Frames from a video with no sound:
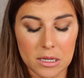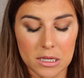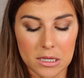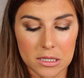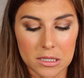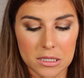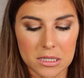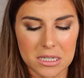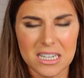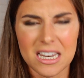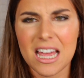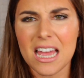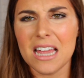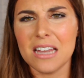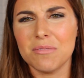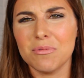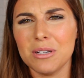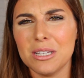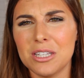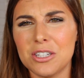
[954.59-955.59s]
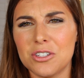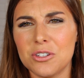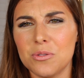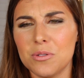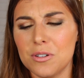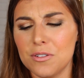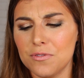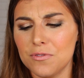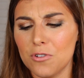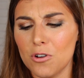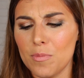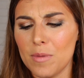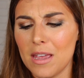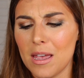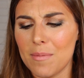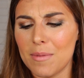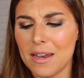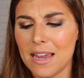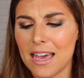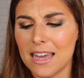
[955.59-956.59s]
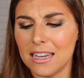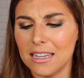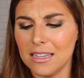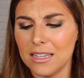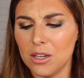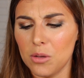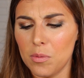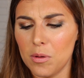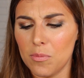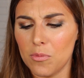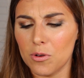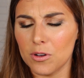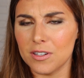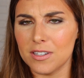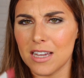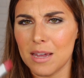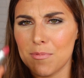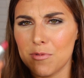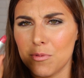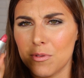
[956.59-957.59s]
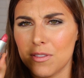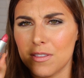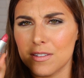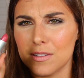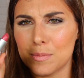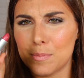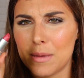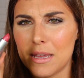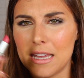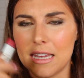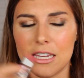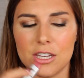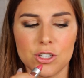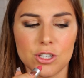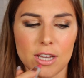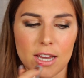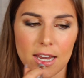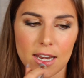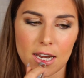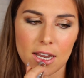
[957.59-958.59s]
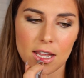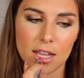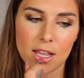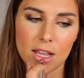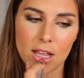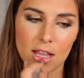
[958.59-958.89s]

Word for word: is not really doing it for me, I'm going to add a little bit more depth with this pinky shade.